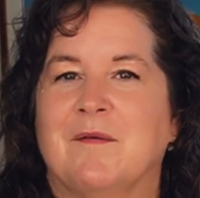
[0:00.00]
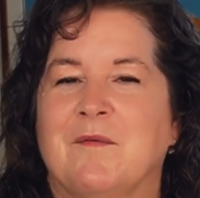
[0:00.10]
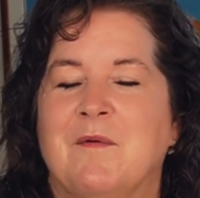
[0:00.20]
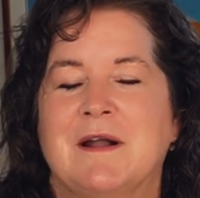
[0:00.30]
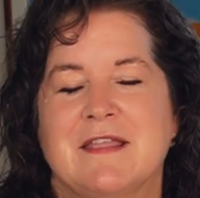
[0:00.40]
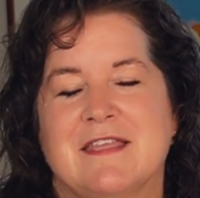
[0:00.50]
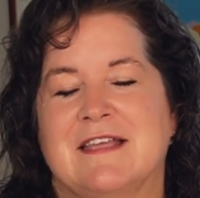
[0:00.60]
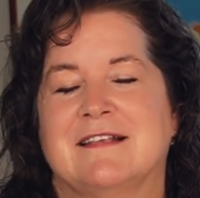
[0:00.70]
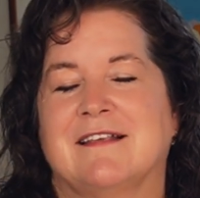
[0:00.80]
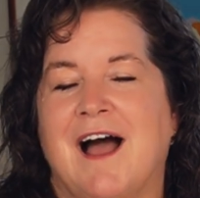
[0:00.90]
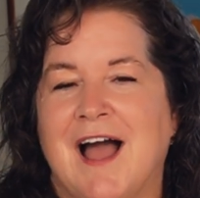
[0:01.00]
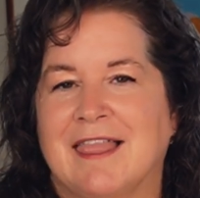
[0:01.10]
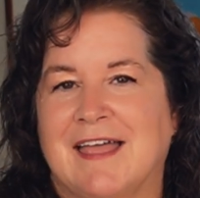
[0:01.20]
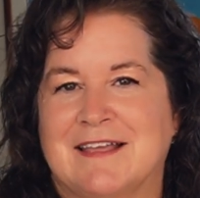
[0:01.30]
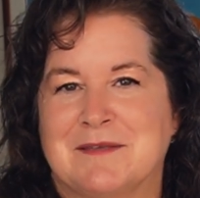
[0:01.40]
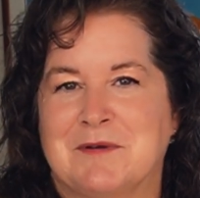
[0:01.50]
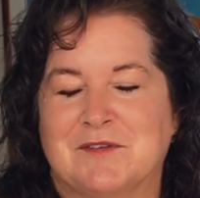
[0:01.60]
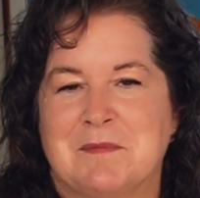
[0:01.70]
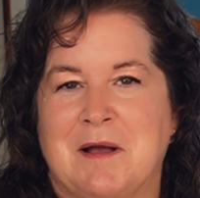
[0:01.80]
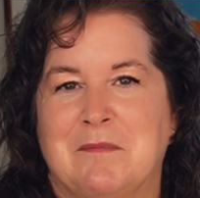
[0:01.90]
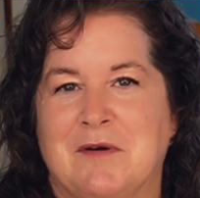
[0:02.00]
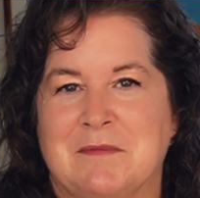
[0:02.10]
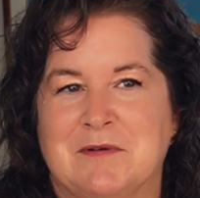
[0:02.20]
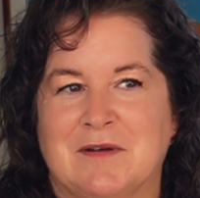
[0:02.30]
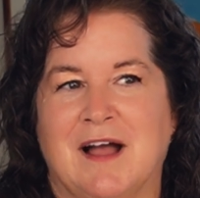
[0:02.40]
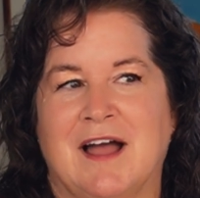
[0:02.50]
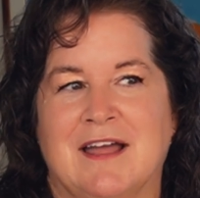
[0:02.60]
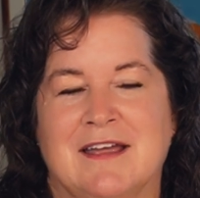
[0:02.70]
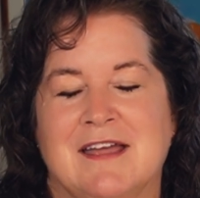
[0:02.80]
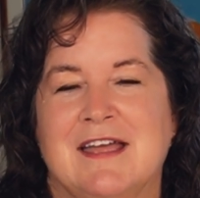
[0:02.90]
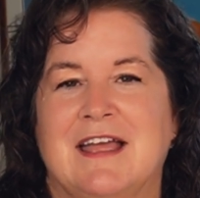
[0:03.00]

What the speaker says: One of the things I like the most about Poipu Kai